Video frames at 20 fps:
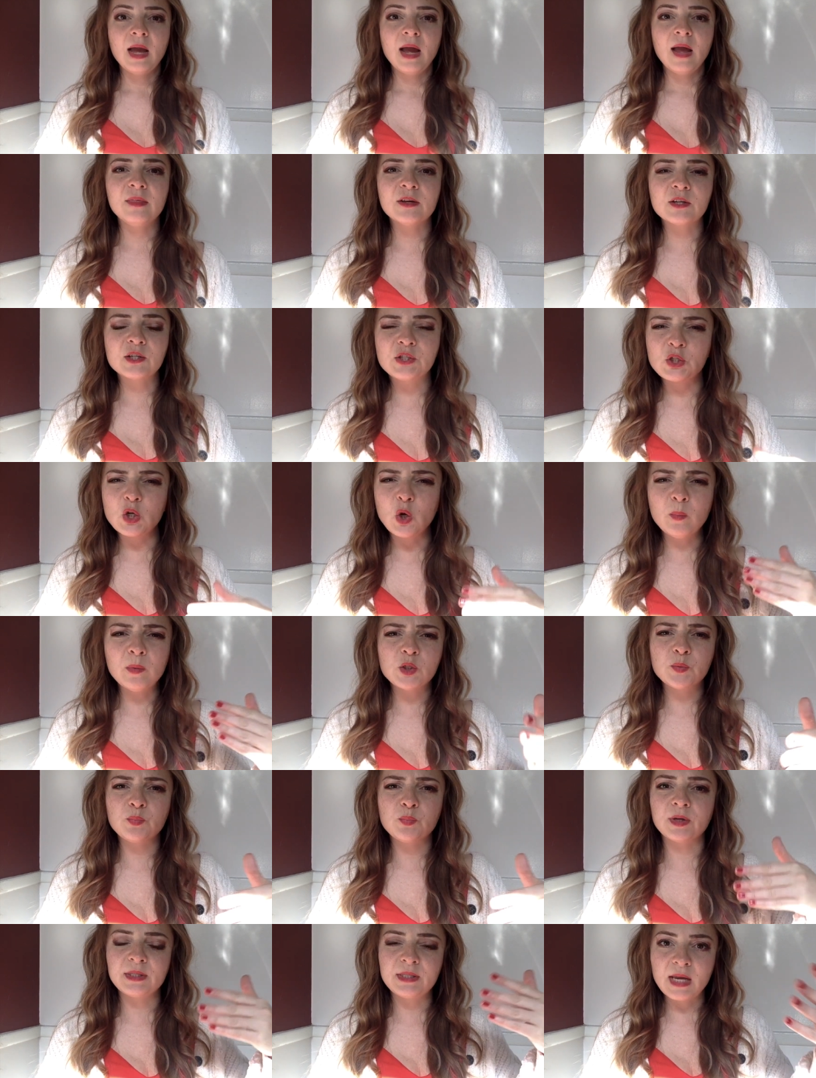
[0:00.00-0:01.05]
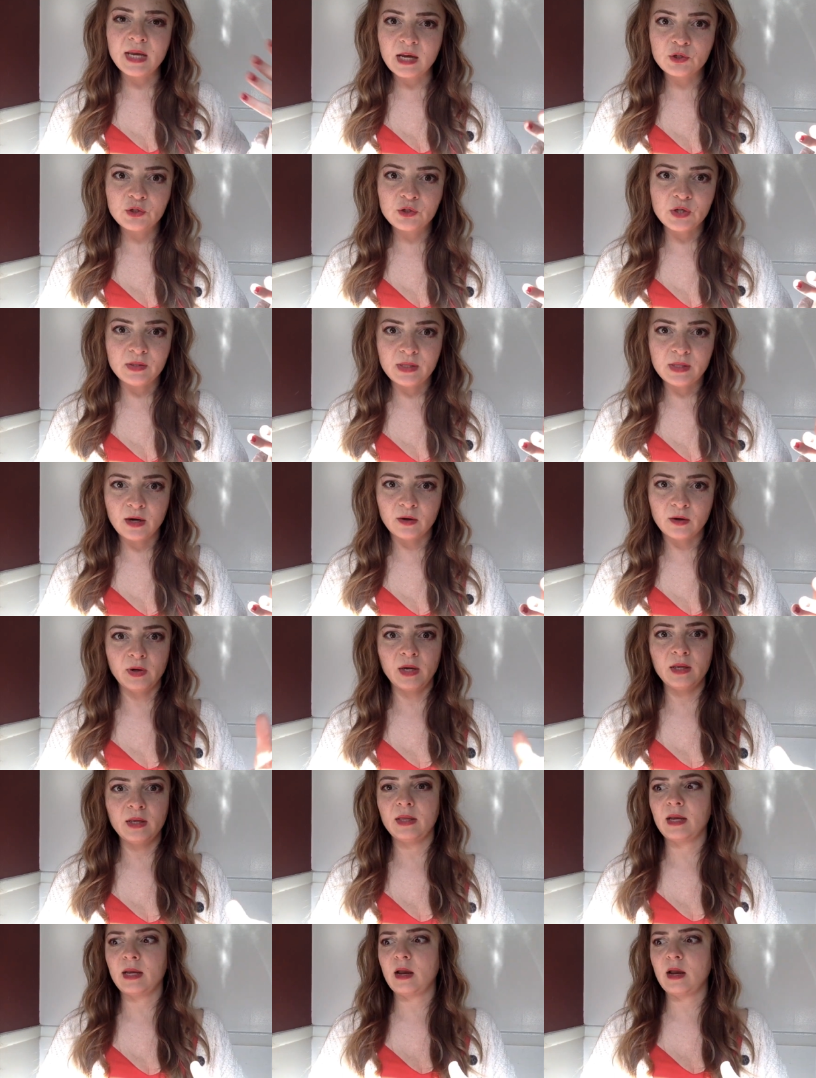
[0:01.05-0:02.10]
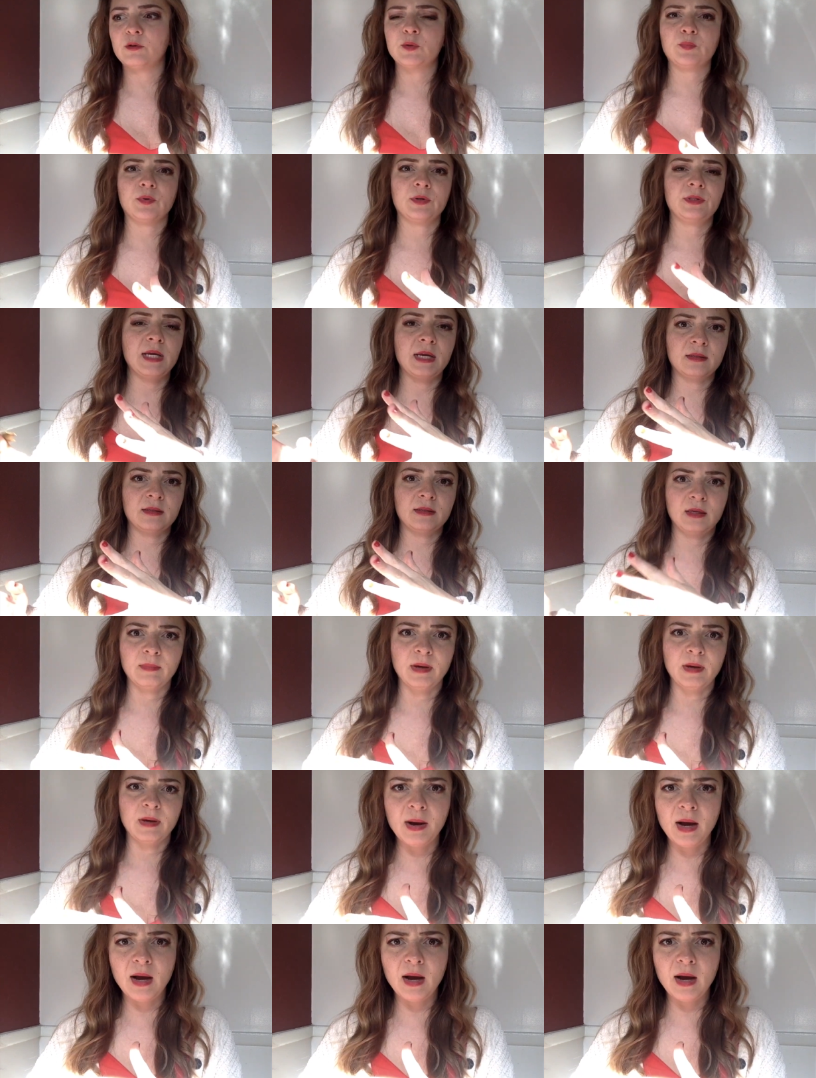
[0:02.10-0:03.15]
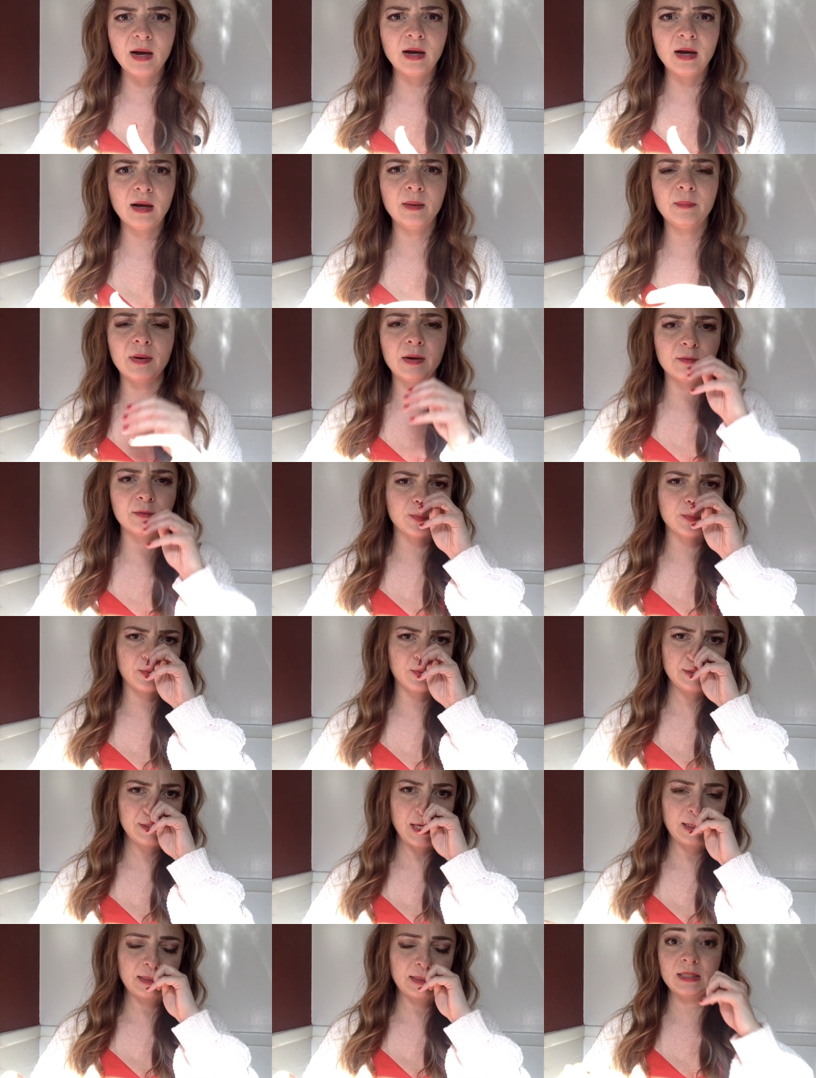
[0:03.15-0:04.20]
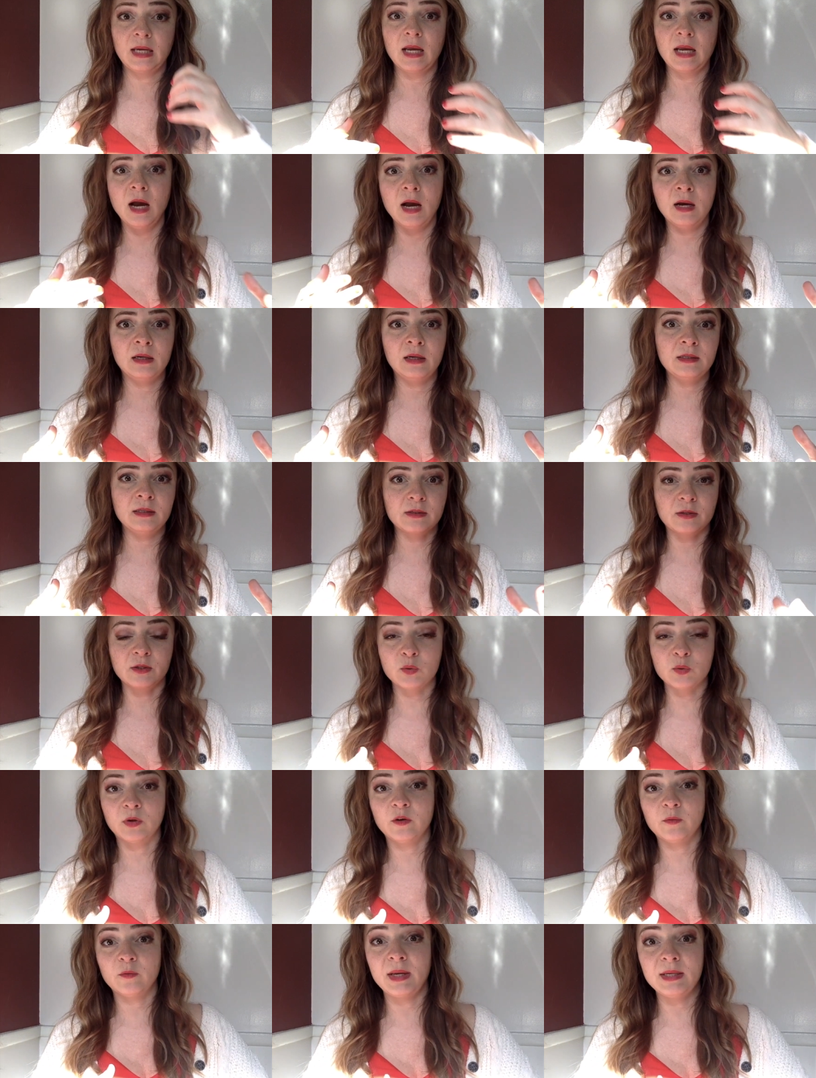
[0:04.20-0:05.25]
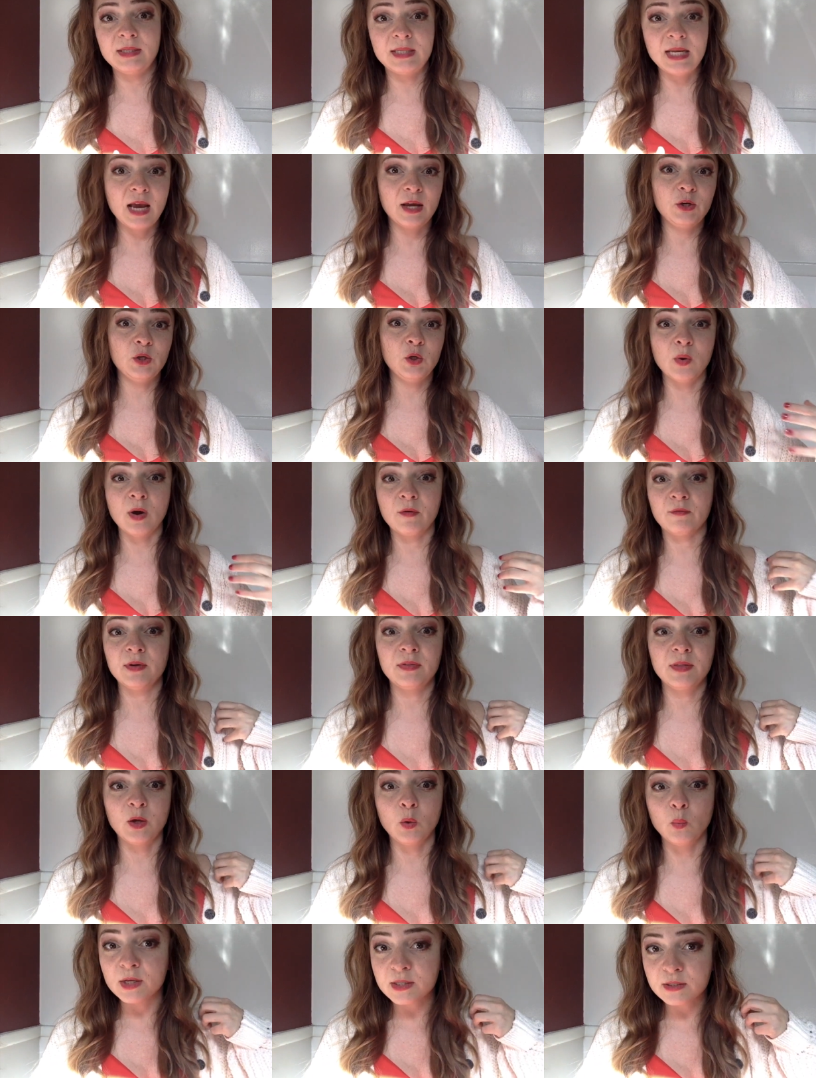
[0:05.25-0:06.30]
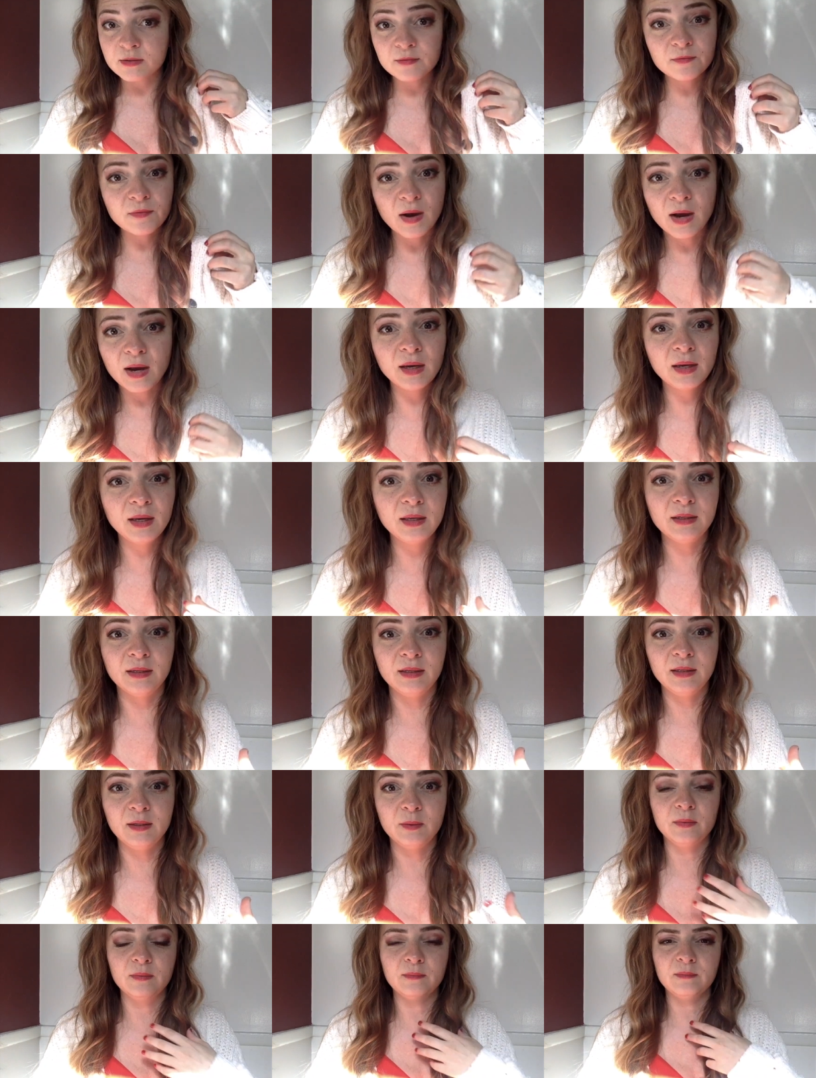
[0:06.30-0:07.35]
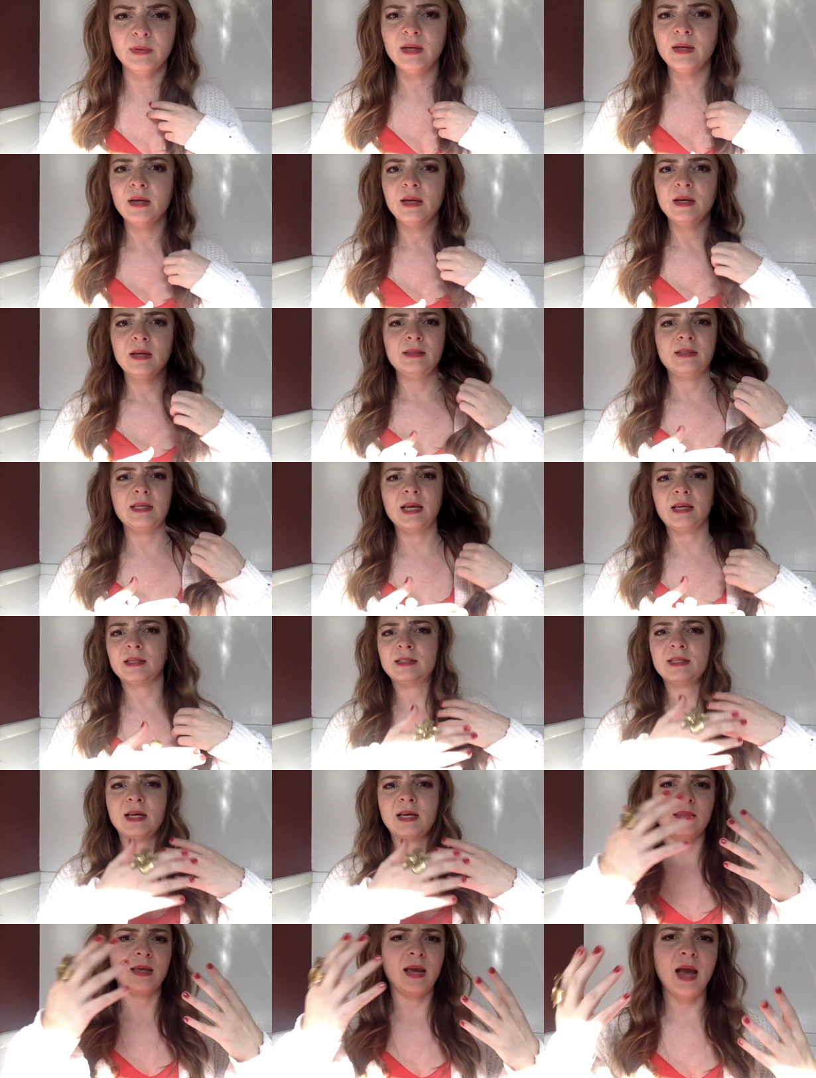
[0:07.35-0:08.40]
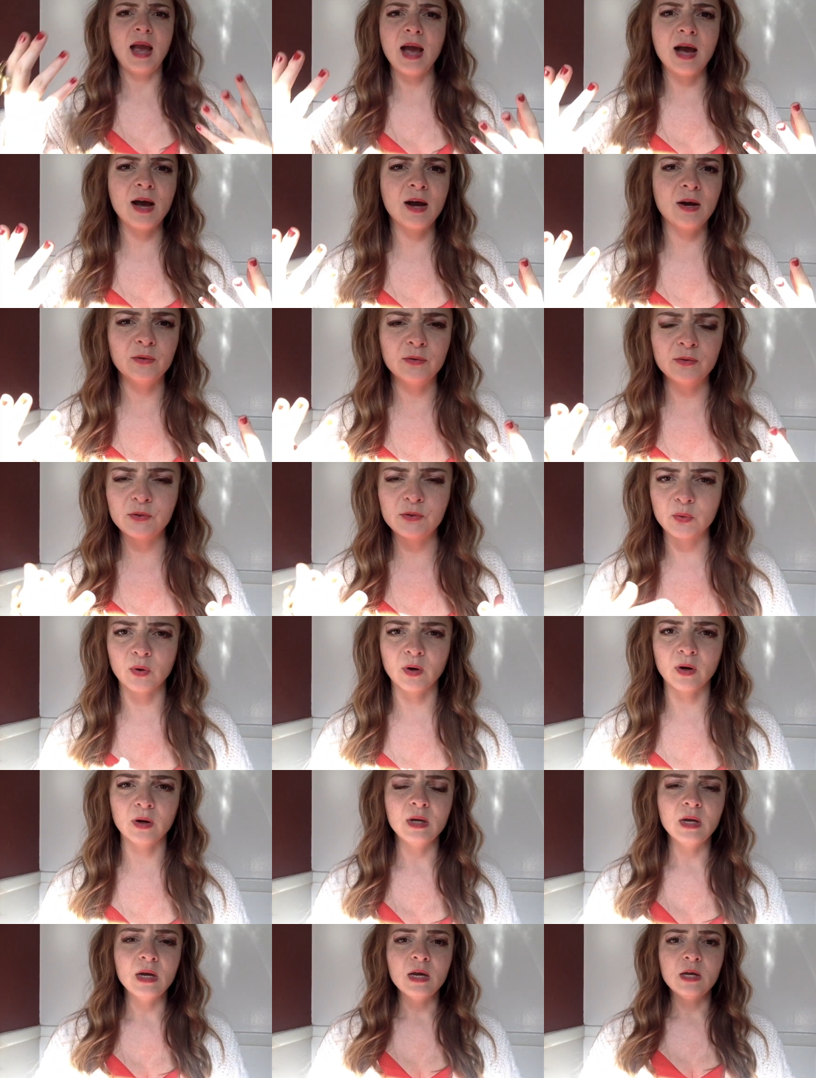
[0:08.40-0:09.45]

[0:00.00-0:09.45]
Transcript: and there's so much protection there right like i was protecting my mom i was protecting us because what if my dad knew everything wasn't fine and he would take us out of the house or